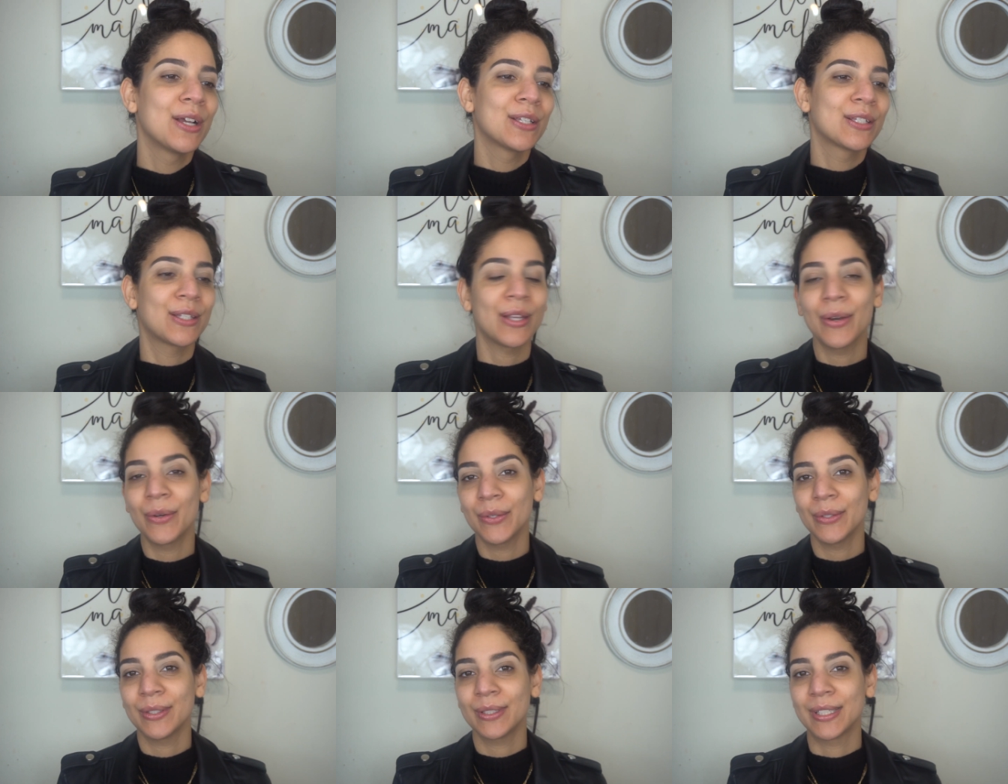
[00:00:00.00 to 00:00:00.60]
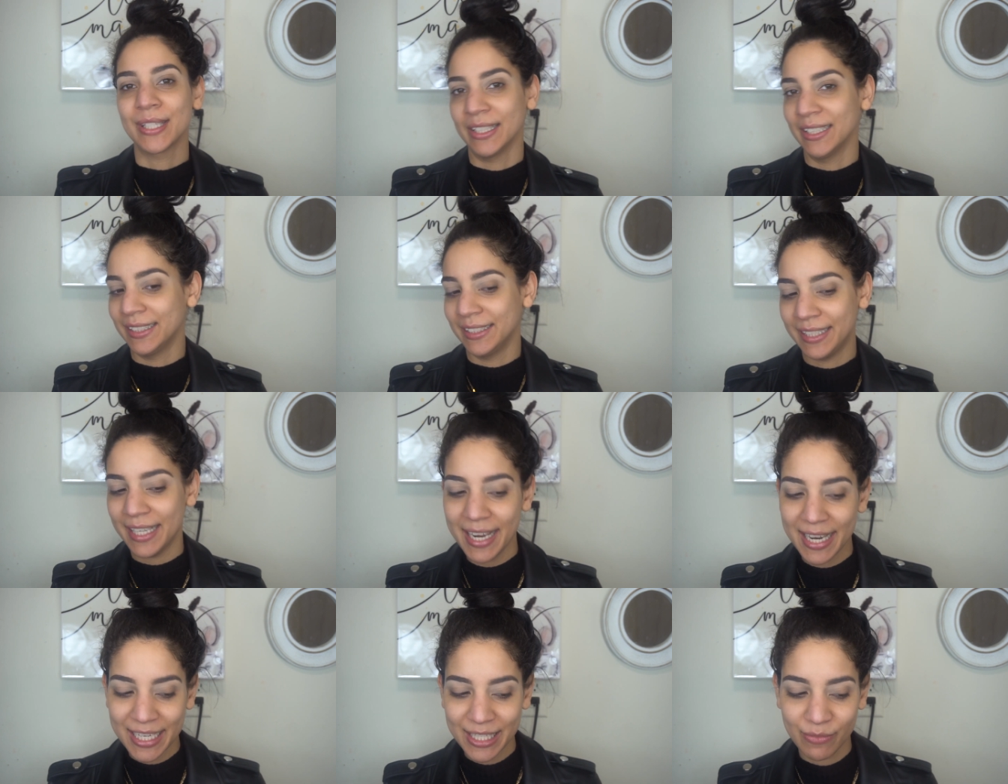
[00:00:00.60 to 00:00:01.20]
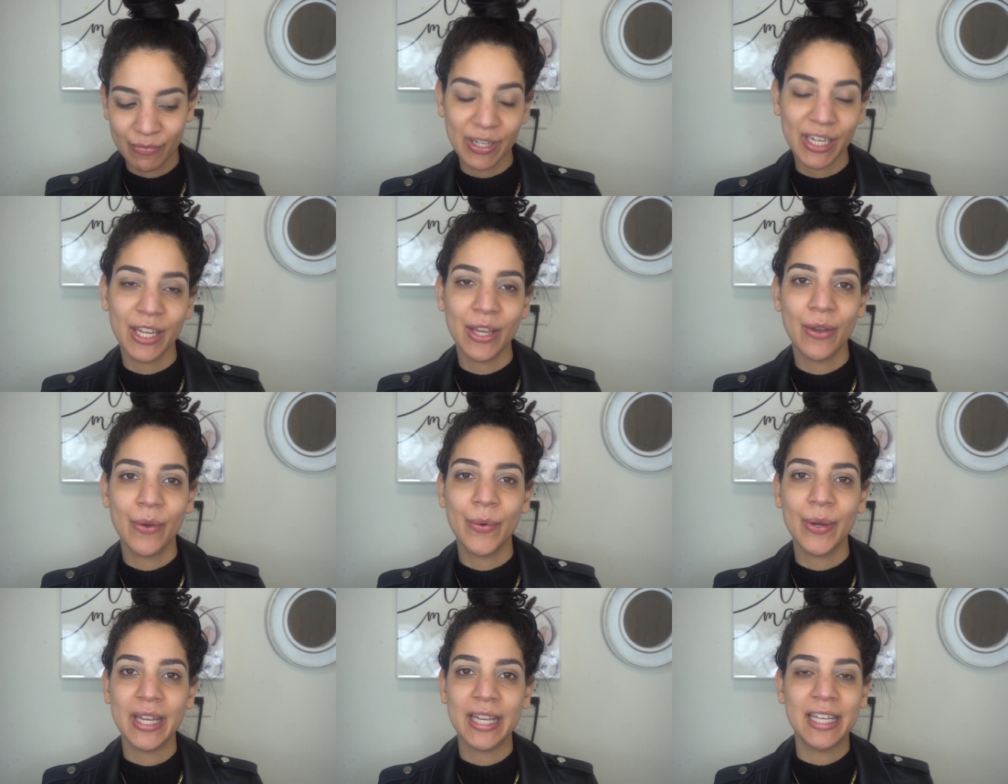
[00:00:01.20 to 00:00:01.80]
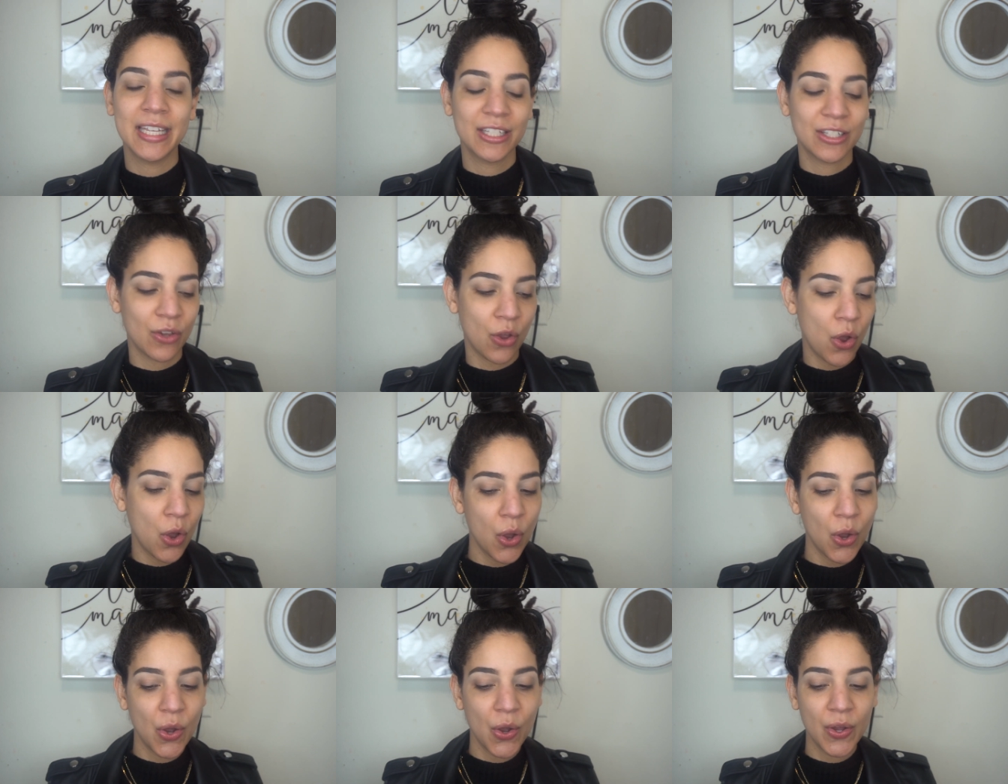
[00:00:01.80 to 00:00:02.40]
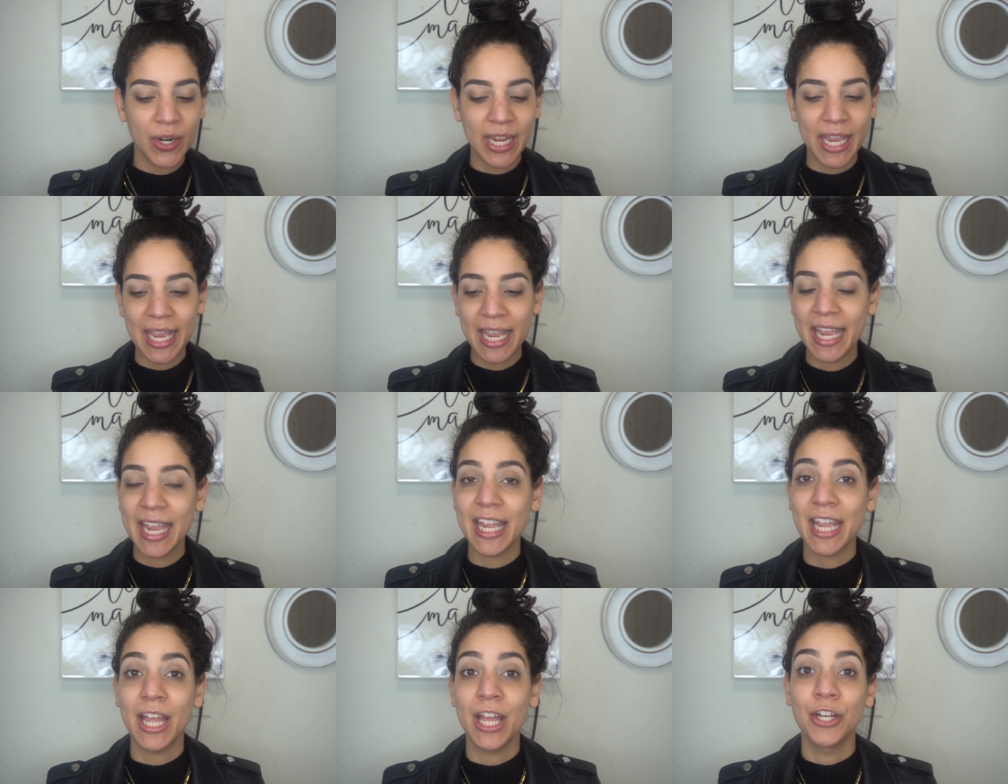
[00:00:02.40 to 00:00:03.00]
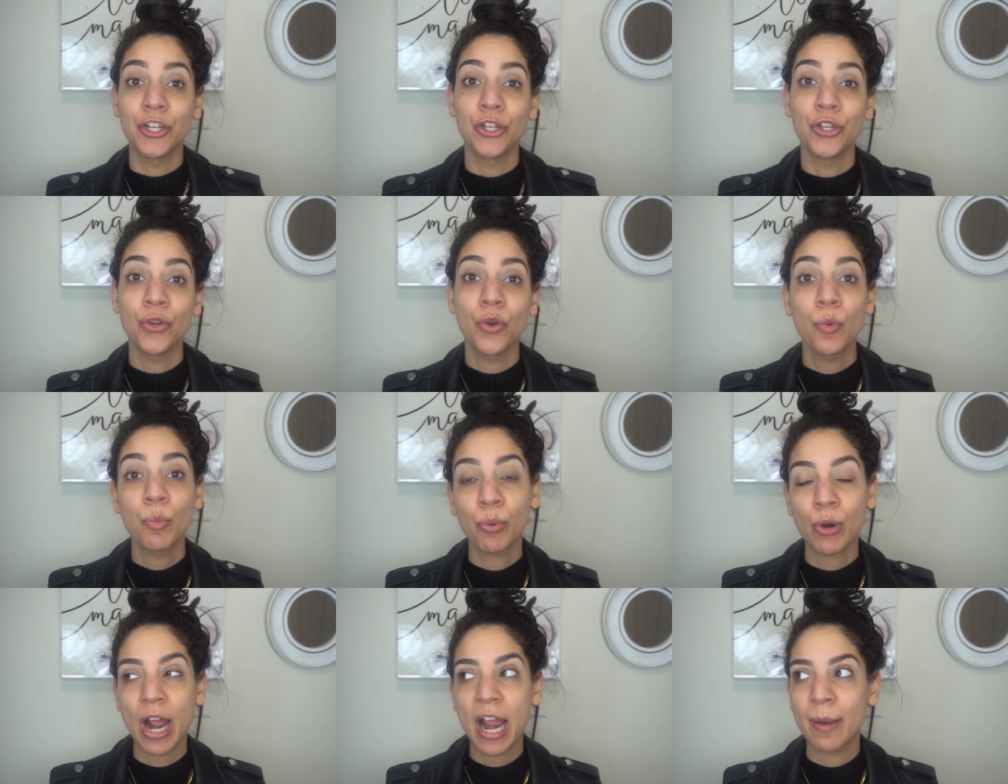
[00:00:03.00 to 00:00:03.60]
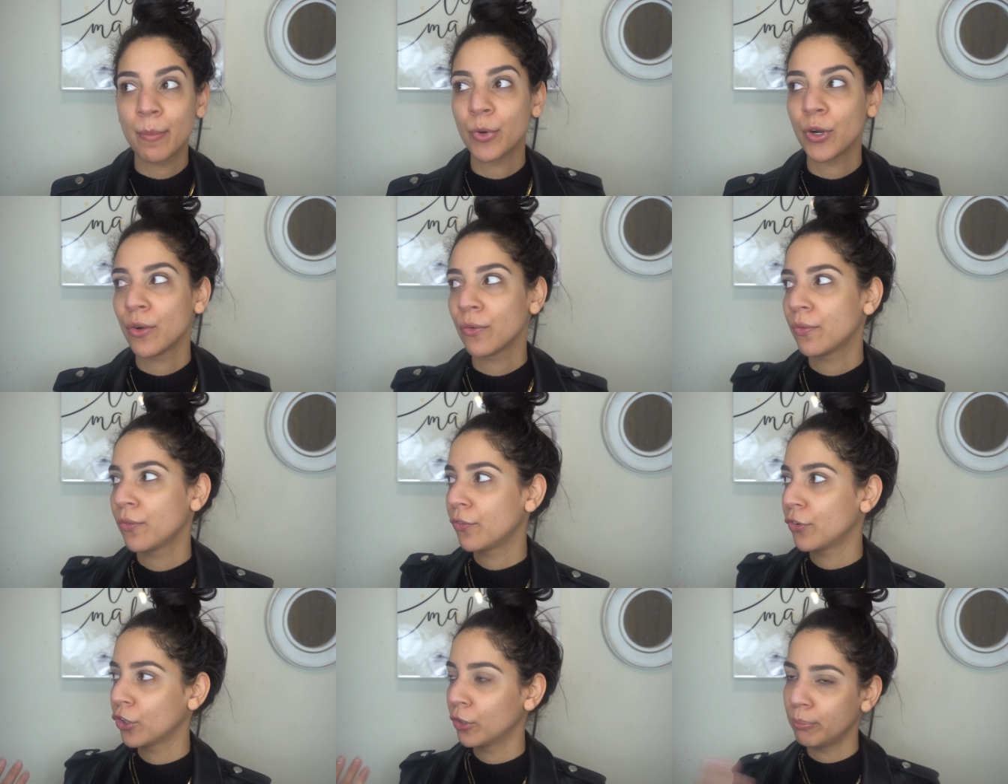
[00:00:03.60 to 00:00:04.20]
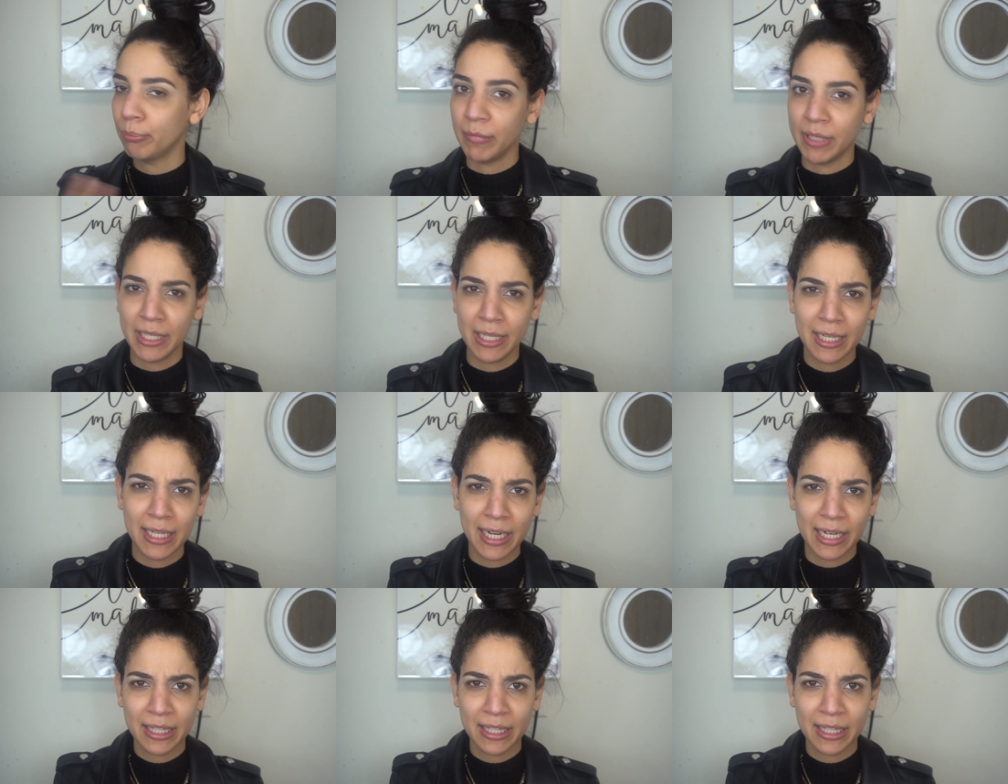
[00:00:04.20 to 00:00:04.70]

So today's video is on a new primer for me.